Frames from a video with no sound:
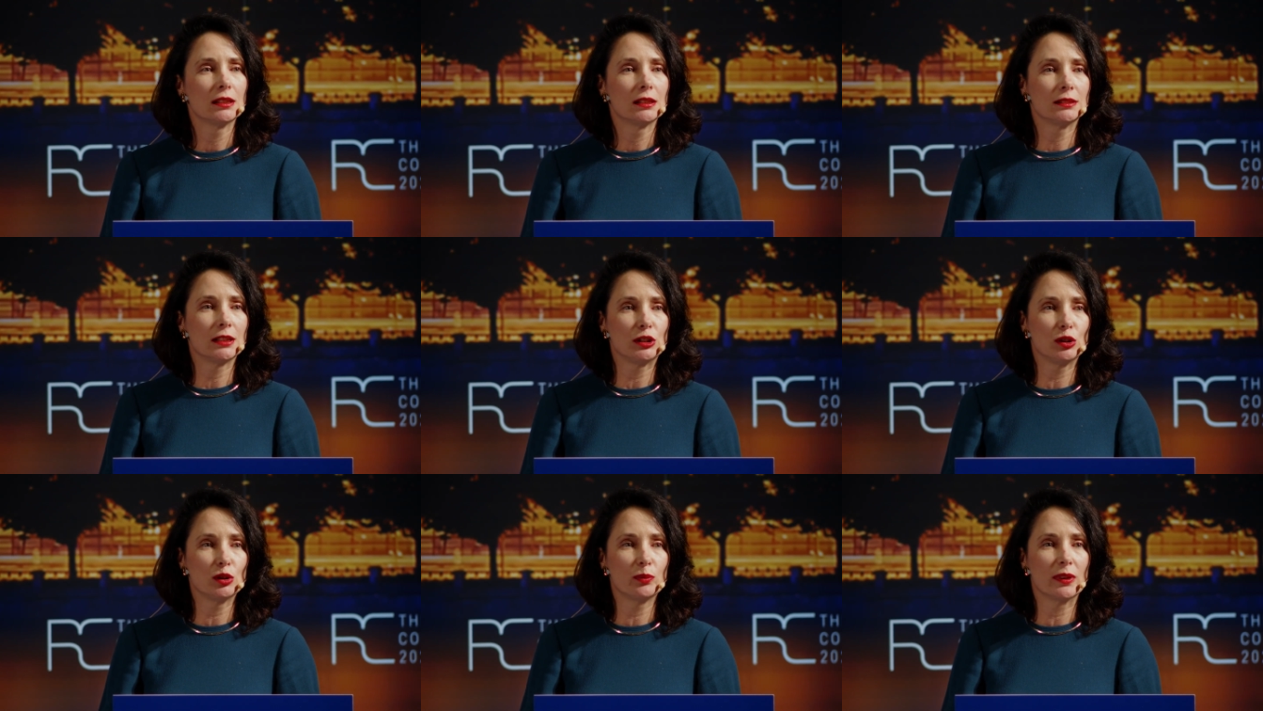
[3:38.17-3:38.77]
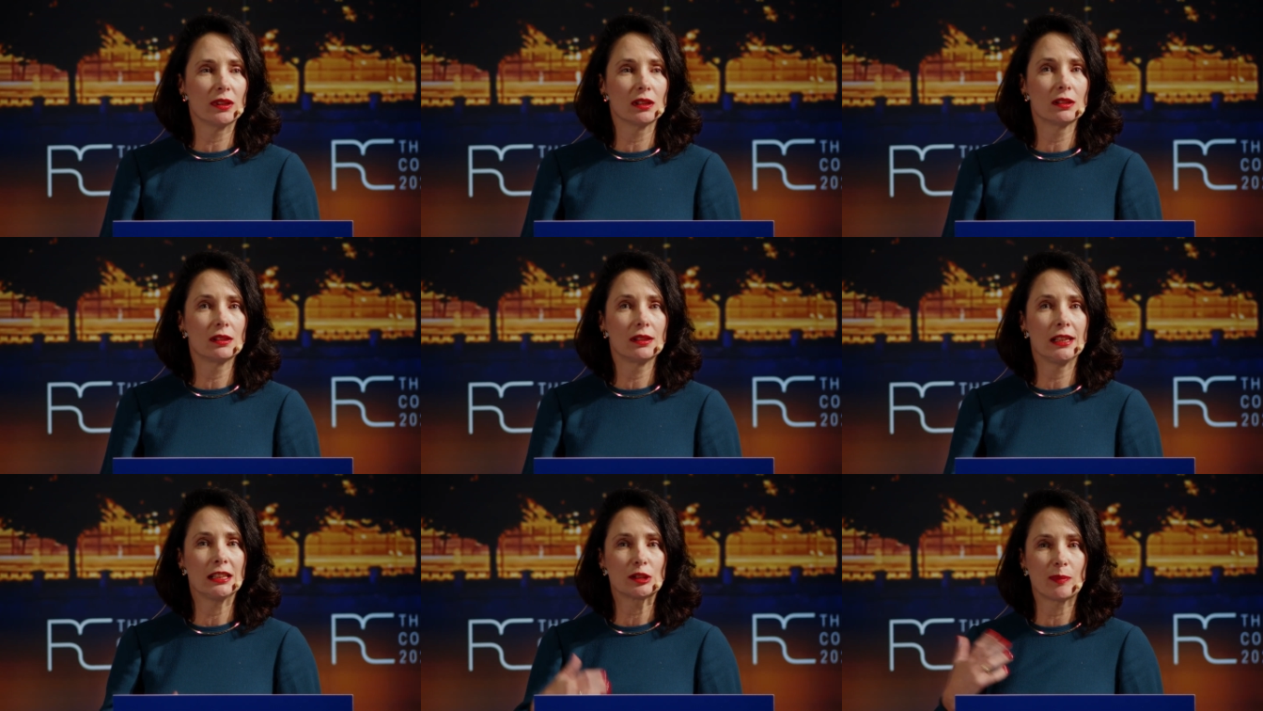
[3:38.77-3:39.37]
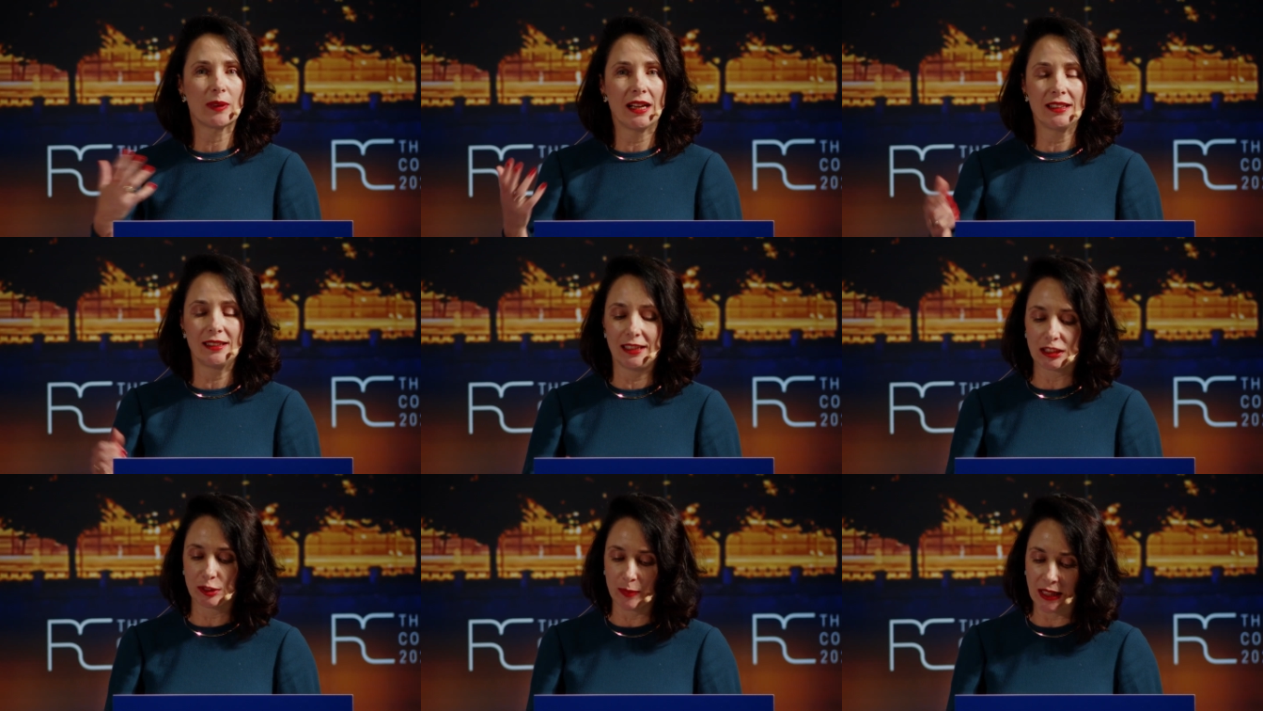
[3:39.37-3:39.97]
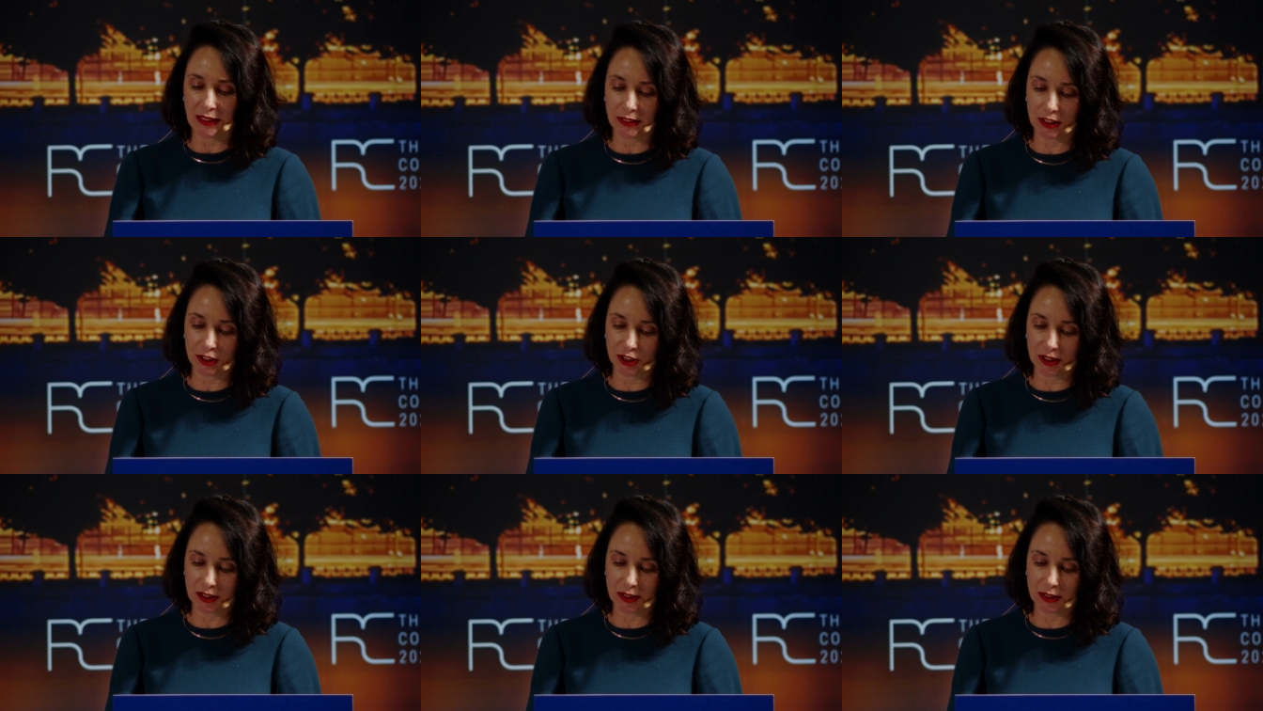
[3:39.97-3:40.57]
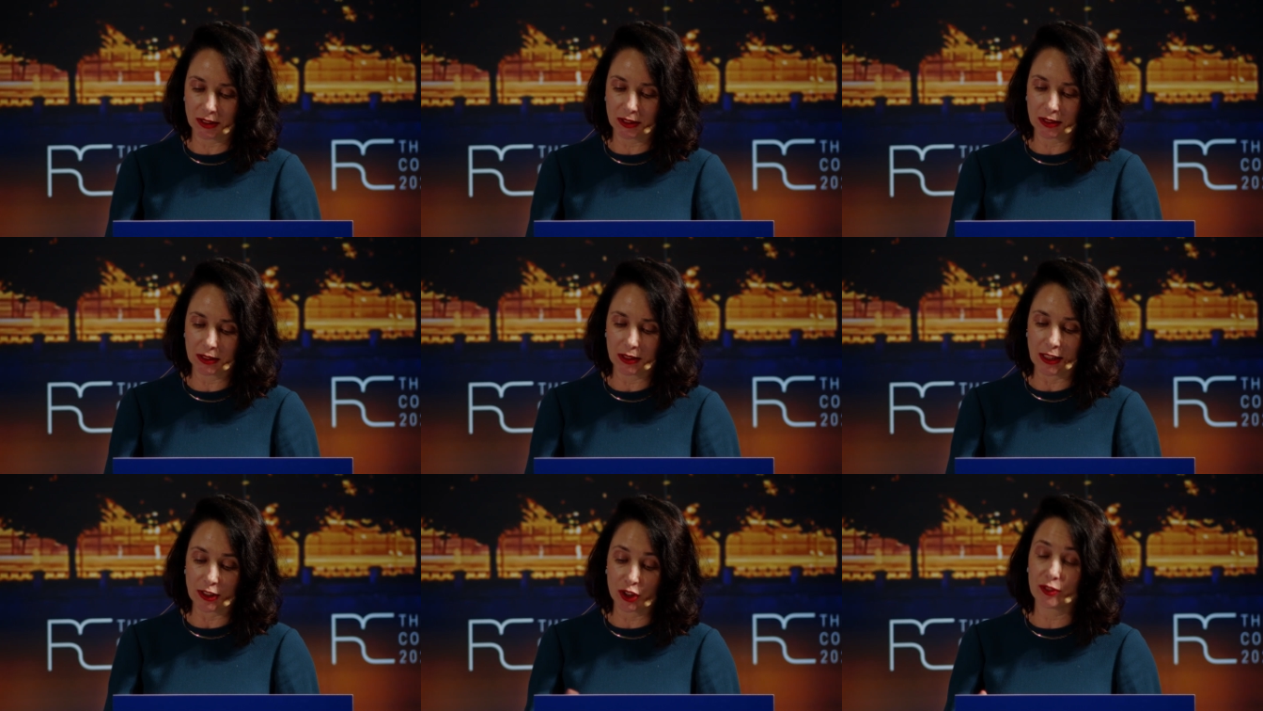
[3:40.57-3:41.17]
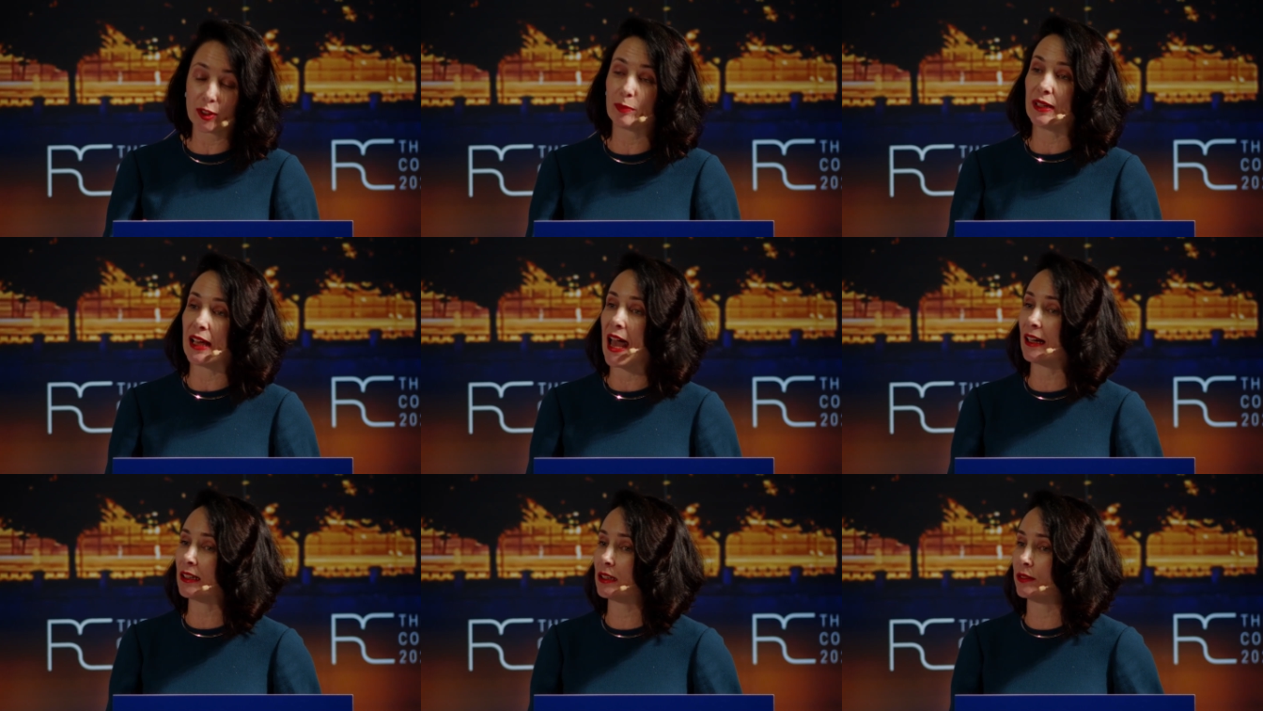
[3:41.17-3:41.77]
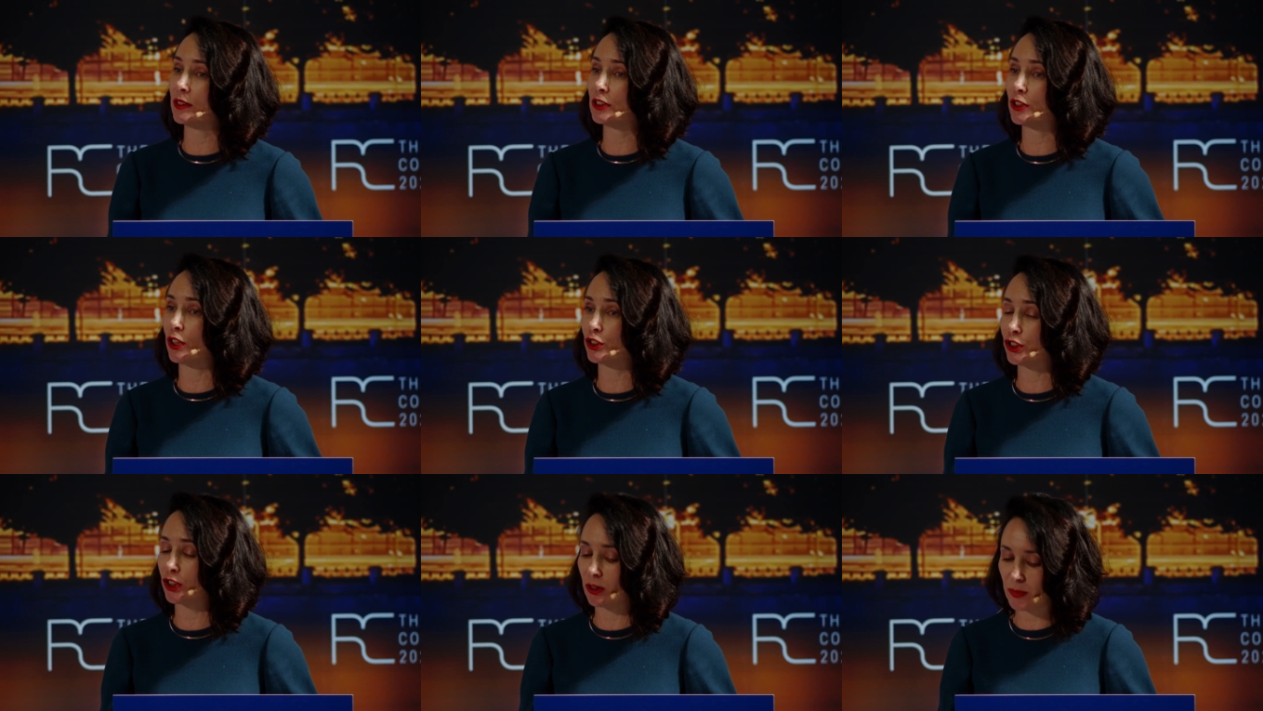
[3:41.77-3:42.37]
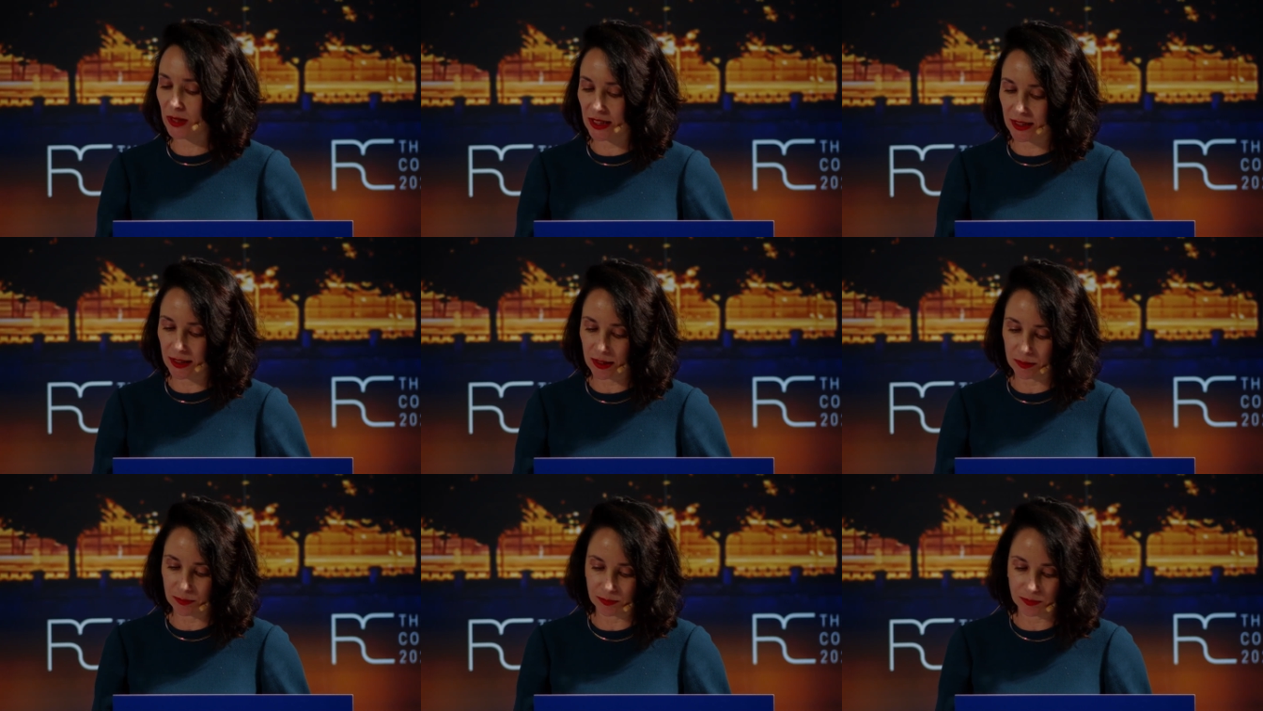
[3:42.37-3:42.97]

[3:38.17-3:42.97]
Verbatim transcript: that you will explain these messages and you will be active in social media.